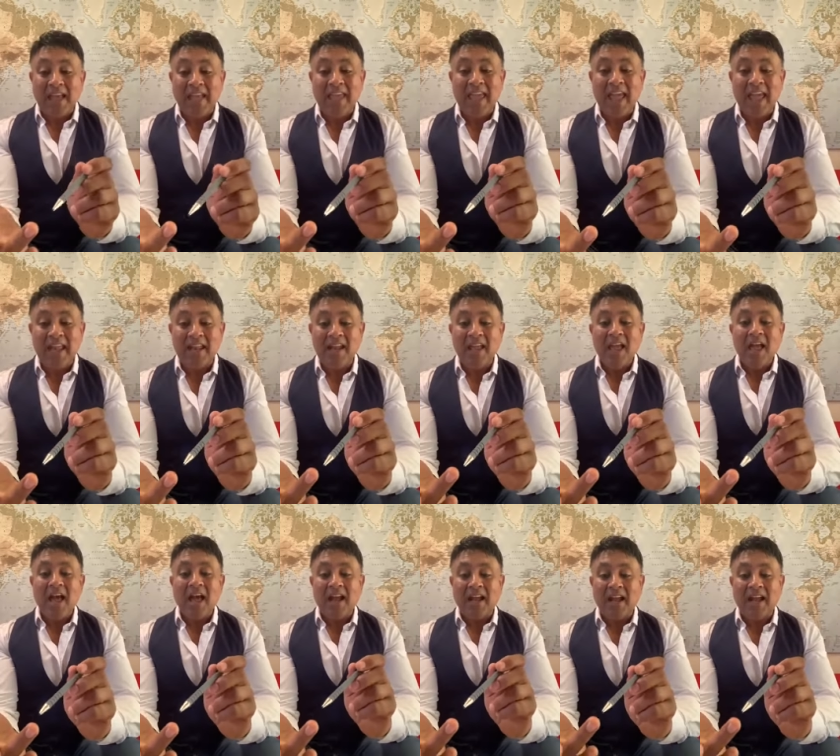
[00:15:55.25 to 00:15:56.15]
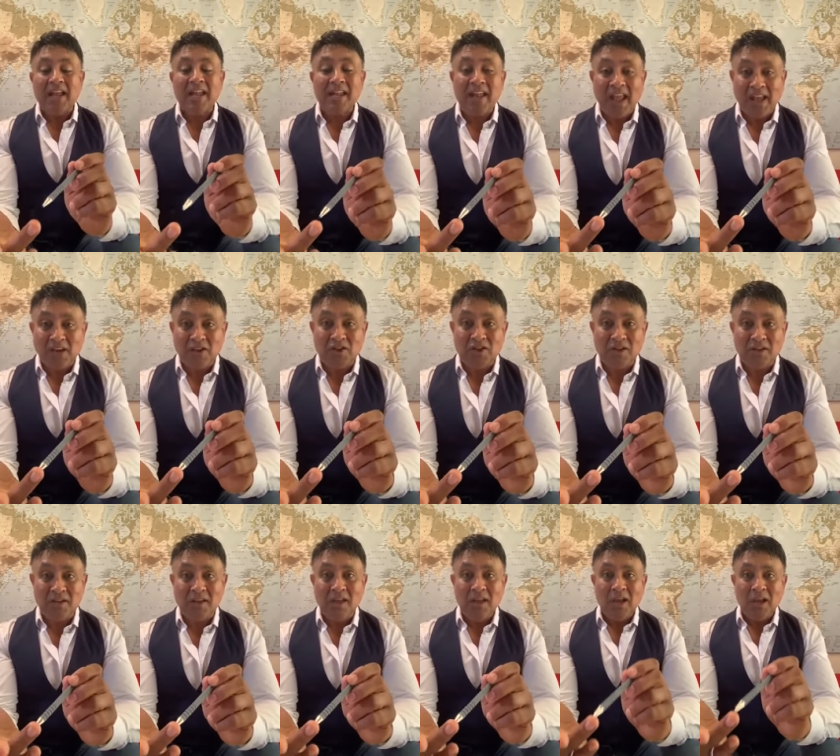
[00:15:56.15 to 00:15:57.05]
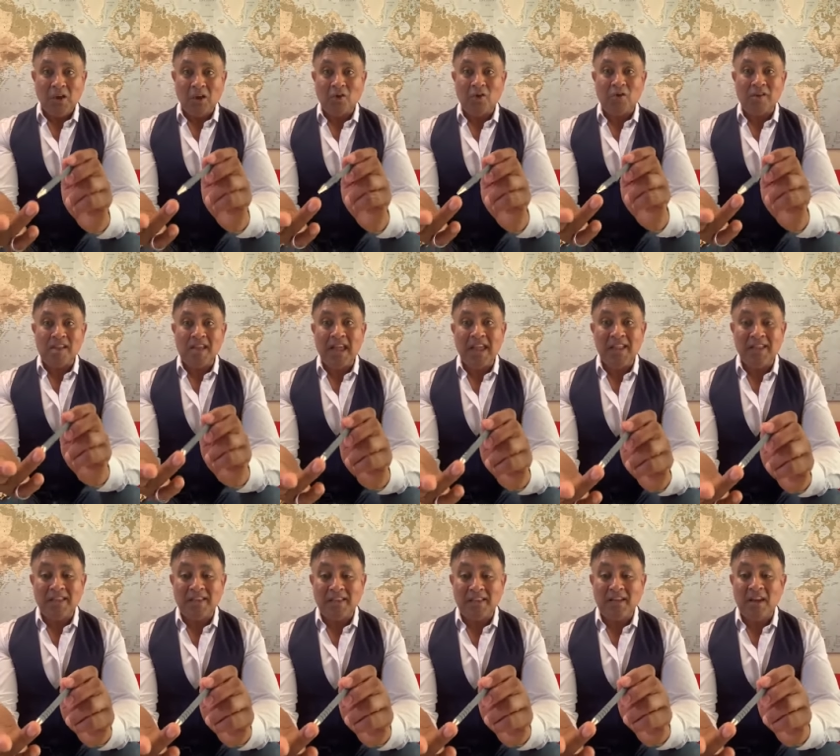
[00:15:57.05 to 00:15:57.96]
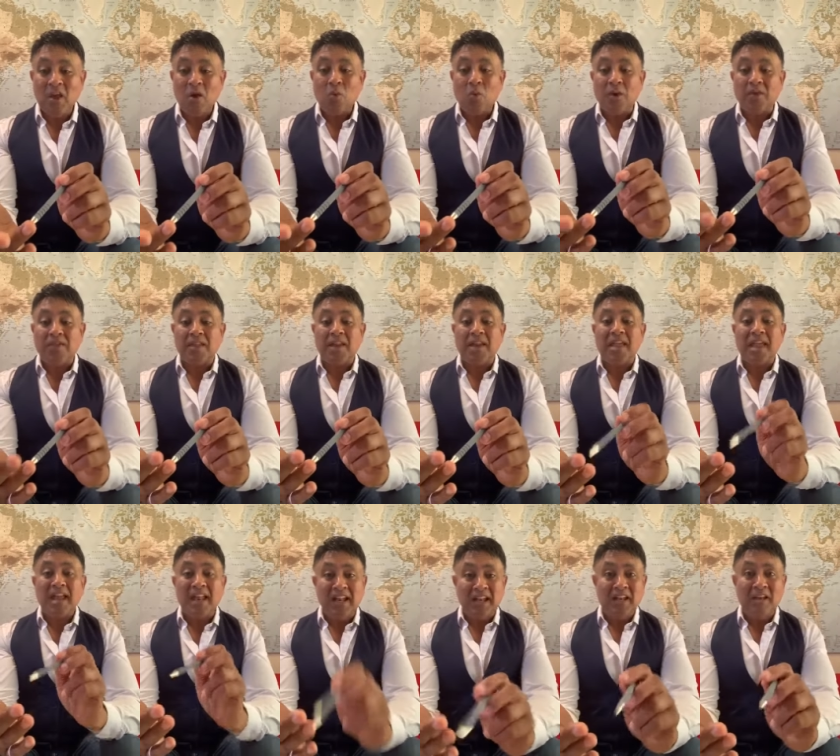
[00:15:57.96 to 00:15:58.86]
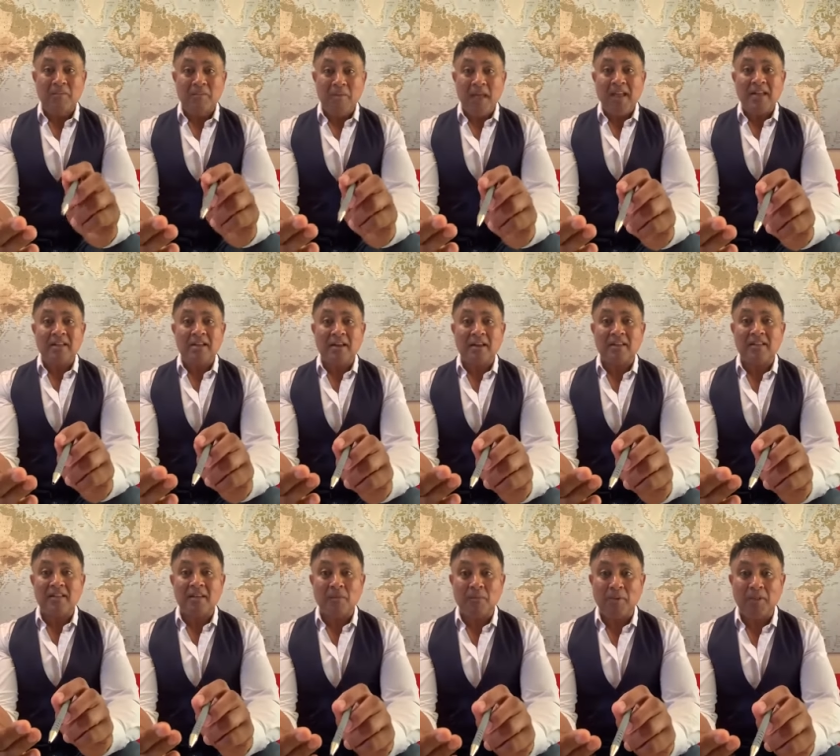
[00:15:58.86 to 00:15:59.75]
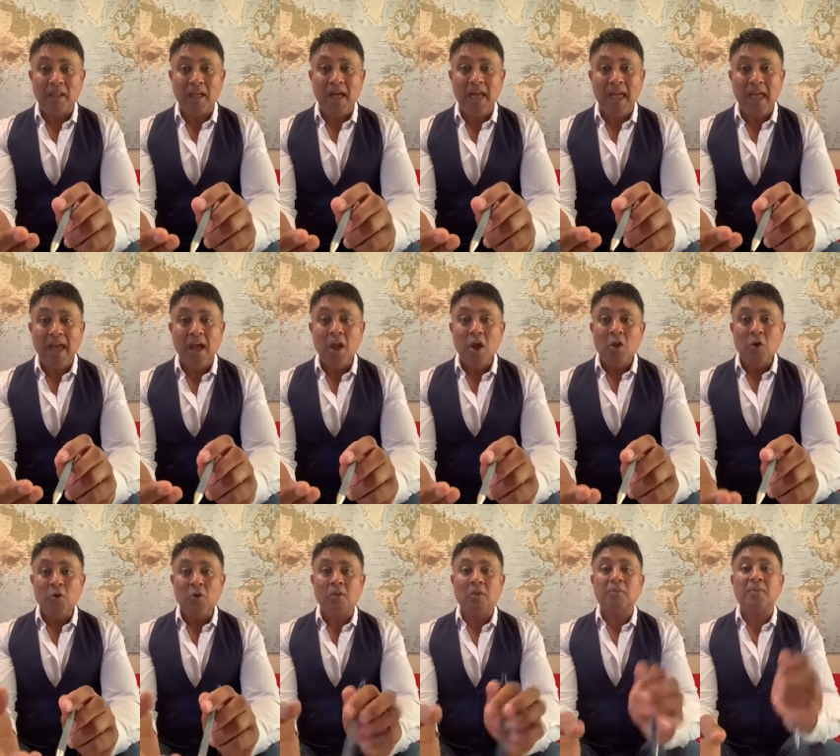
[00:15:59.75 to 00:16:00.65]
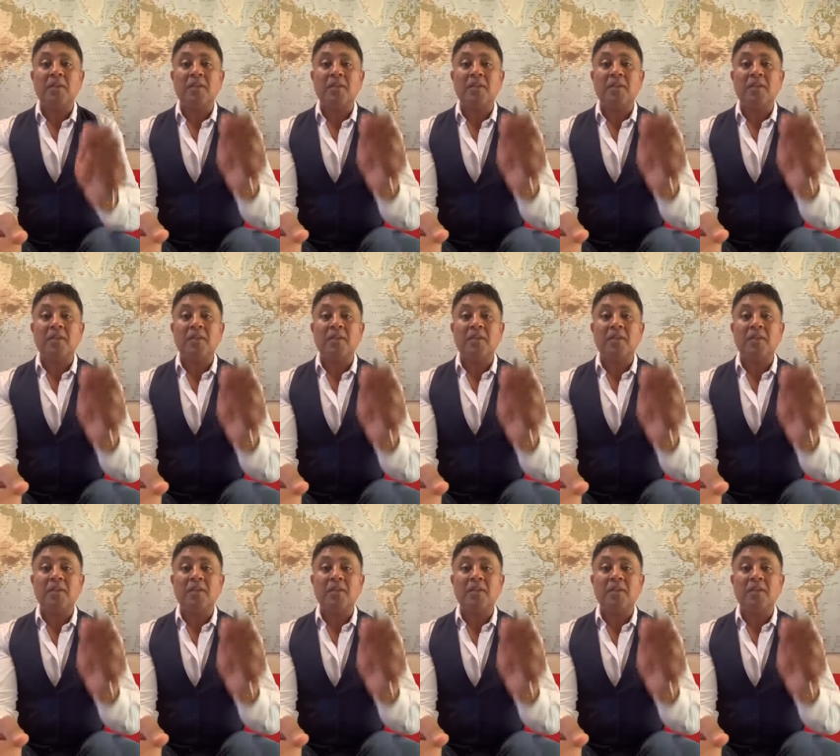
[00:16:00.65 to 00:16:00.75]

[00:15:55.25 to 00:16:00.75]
Again, a connection created with an independent supplier who